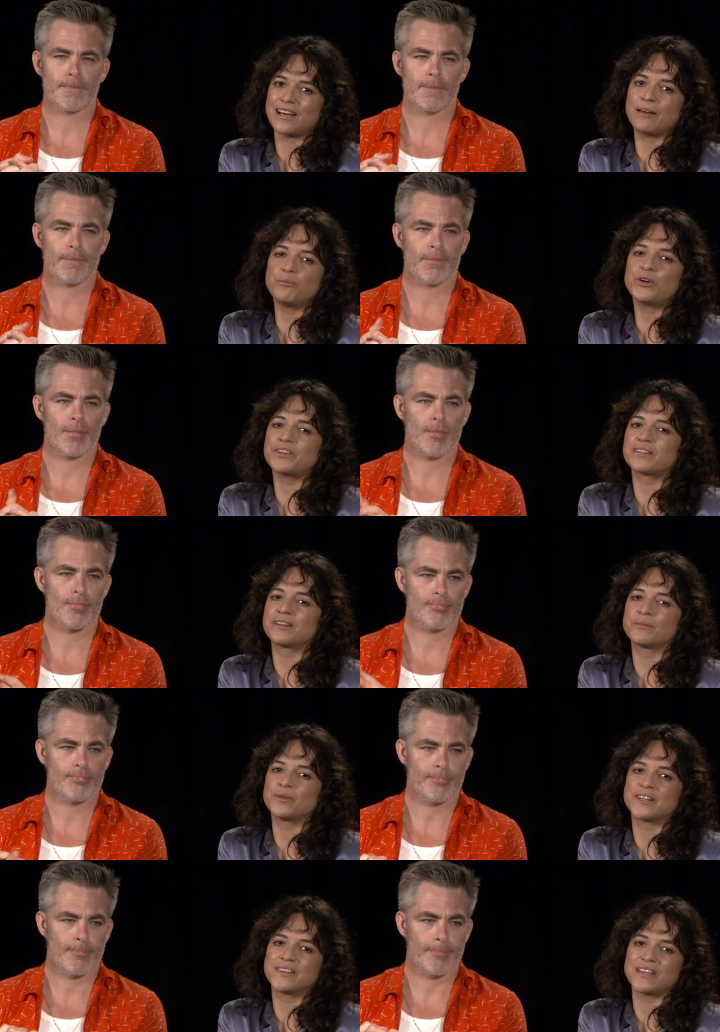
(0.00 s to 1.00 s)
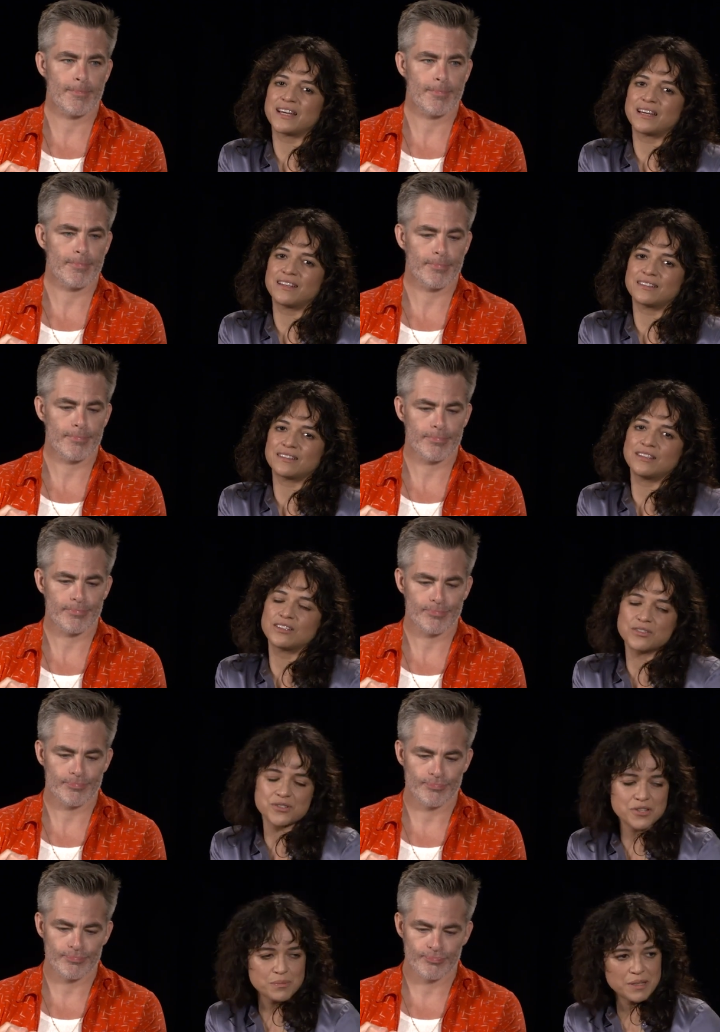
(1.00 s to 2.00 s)
Speaker 1: I'm with him on that. You
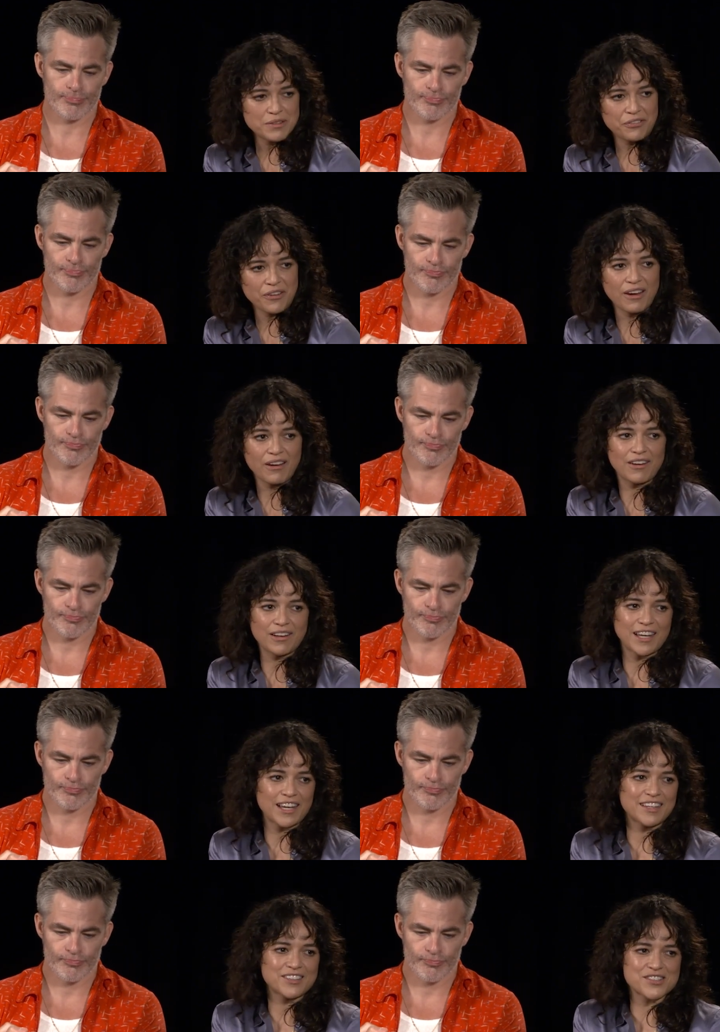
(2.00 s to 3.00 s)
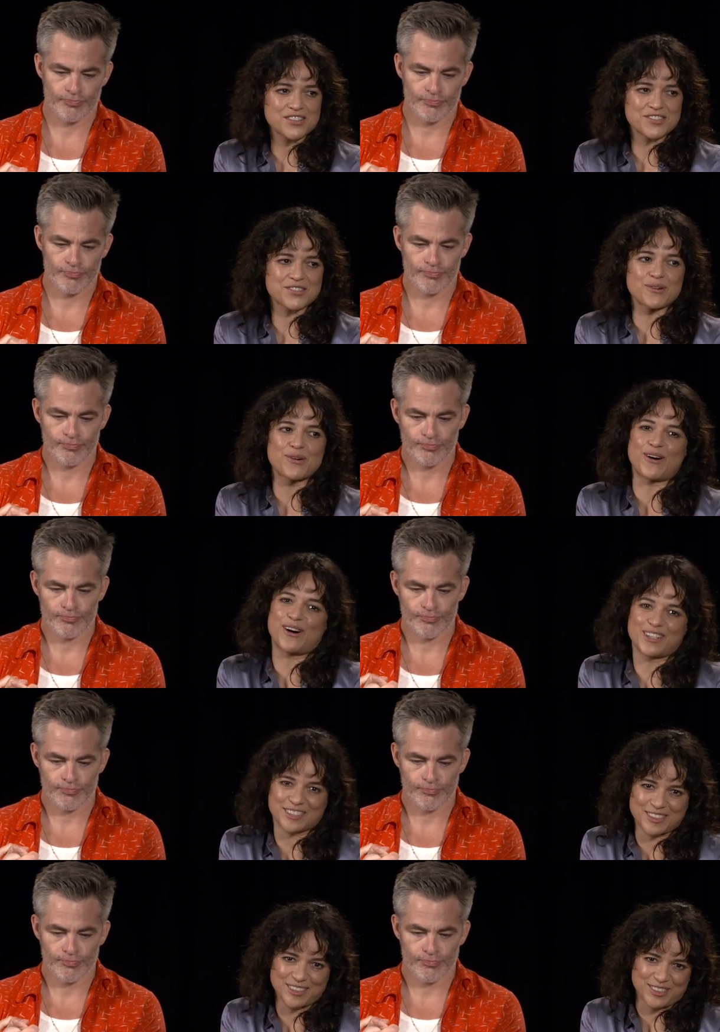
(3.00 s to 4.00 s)
know, to be fair, like it's just so
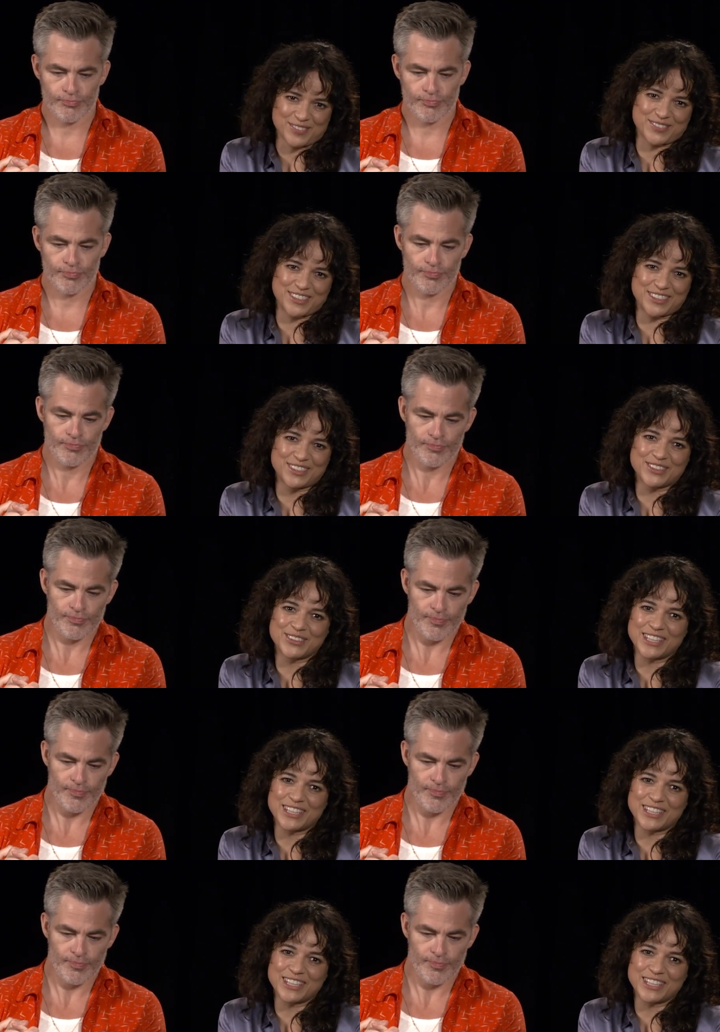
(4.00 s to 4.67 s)
awesome. You know,